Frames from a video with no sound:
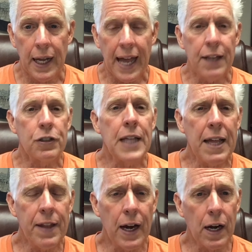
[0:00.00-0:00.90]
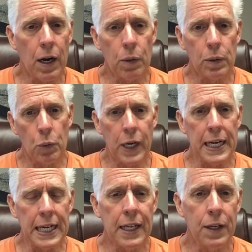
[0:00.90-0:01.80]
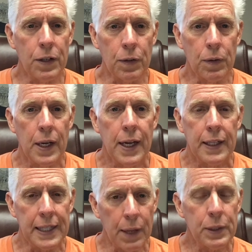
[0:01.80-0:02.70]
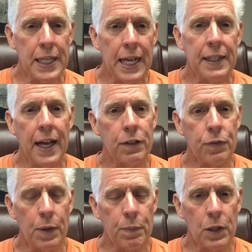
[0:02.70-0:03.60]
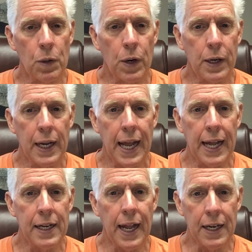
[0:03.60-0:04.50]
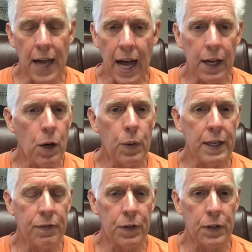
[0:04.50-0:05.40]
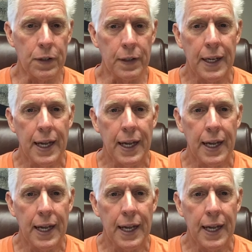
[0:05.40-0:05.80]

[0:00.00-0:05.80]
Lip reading: "Hey, stay there, we're going to kill you," that they would take that as from the Lord and not go any further.